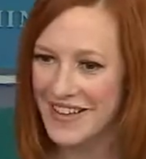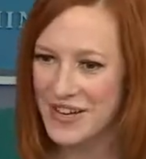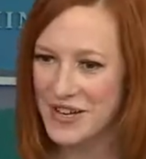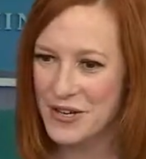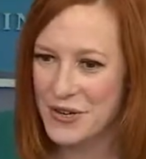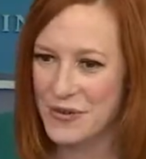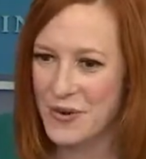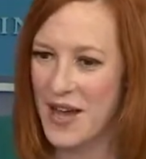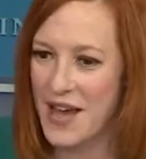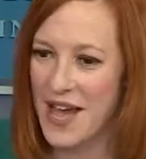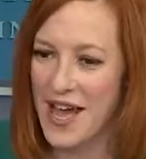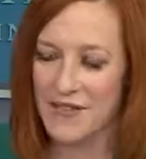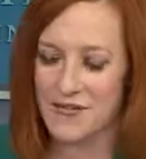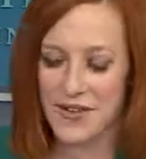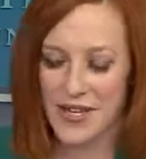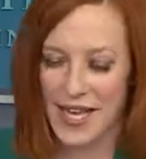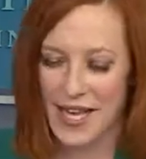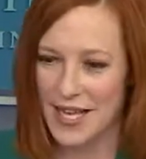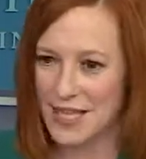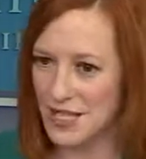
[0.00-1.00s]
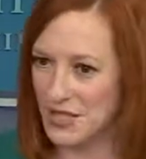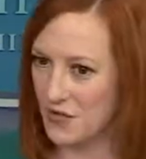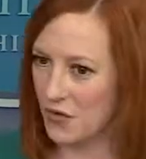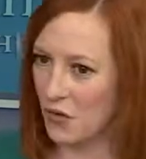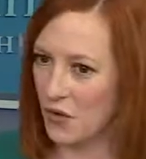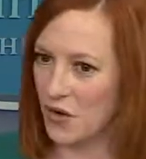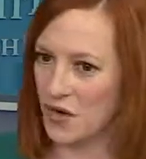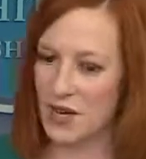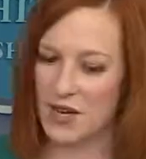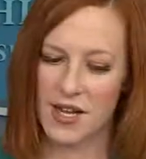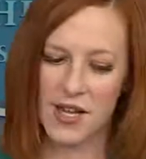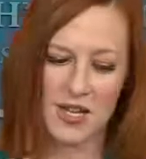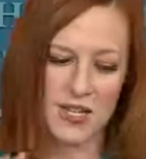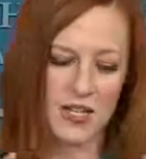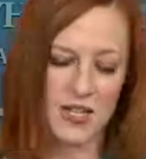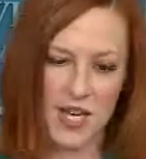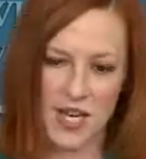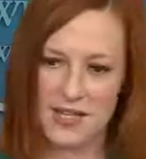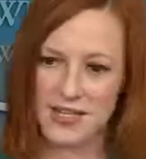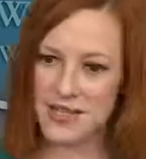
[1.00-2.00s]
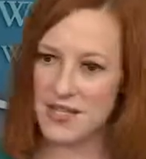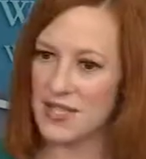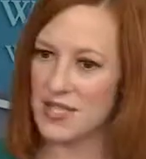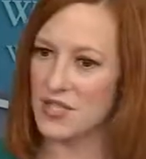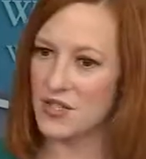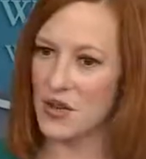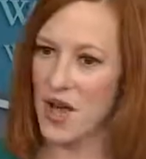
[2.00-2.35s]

who advocates for justice,